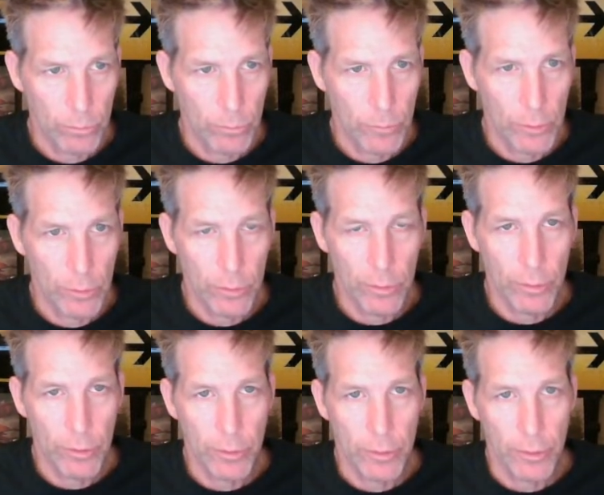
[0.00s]
These are
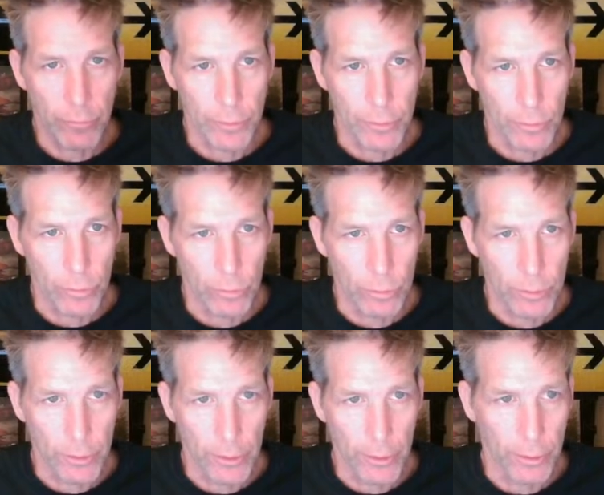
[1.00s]
just different tools
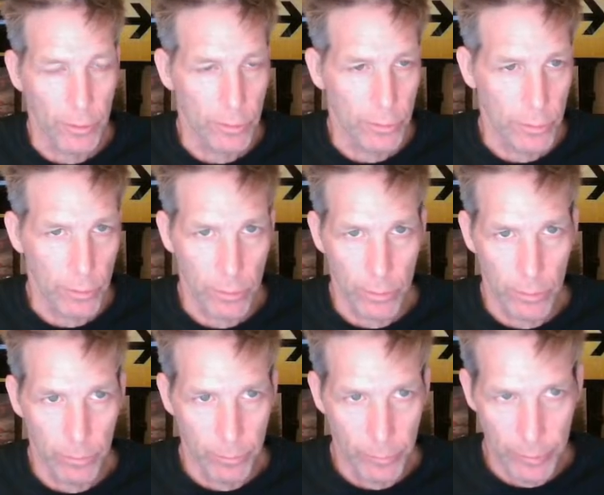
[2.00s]
that I use.
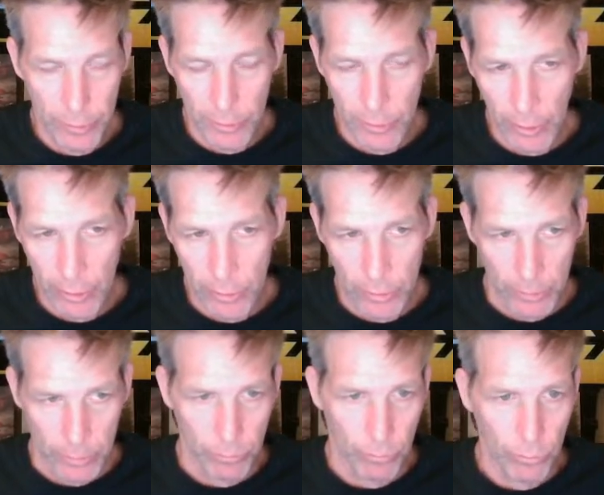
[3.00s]
This is actually
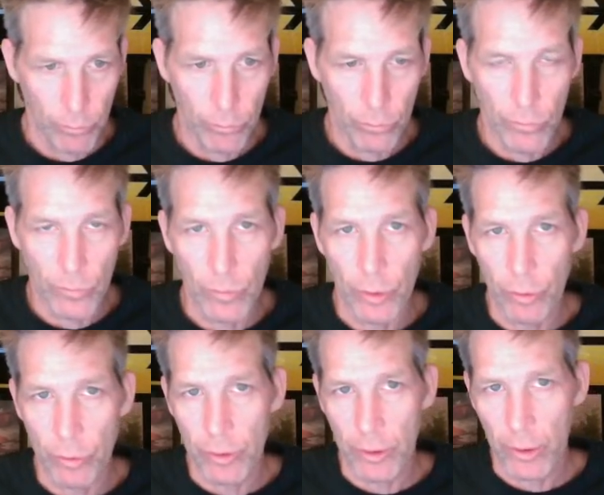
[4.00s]

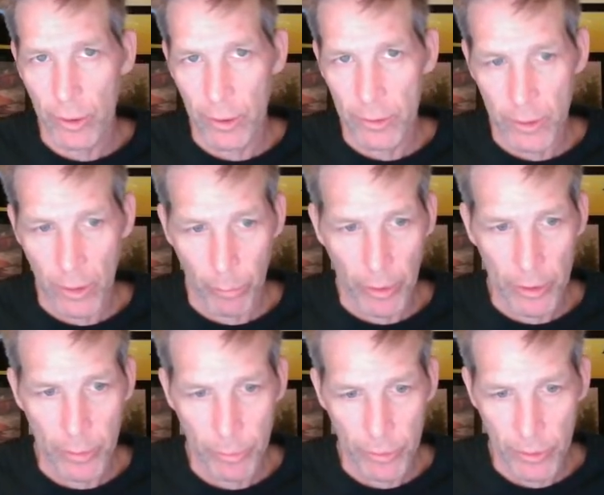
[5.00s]
using a content
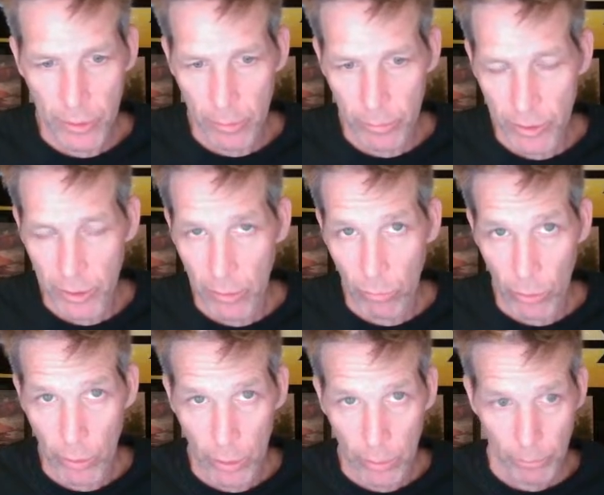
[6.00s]
management system, seeing what
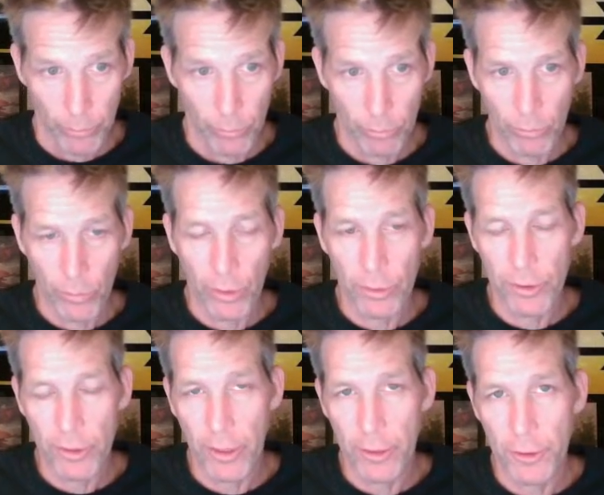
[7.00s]
other
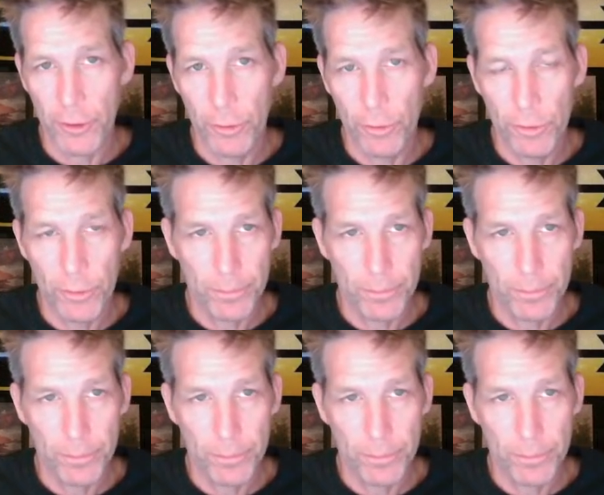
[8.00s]
sites use.